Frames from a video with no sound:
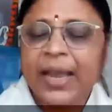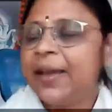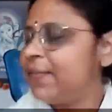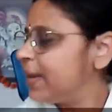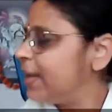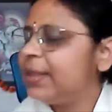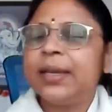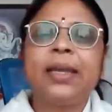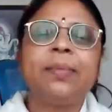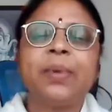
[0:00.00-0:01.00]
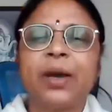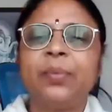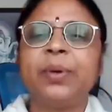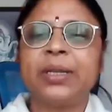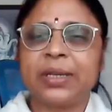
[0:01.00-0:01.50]
I forget the name now,
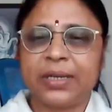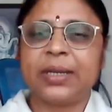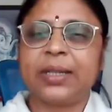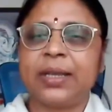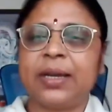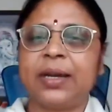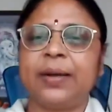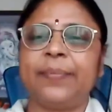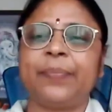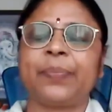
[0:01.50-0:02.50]
but uh, um,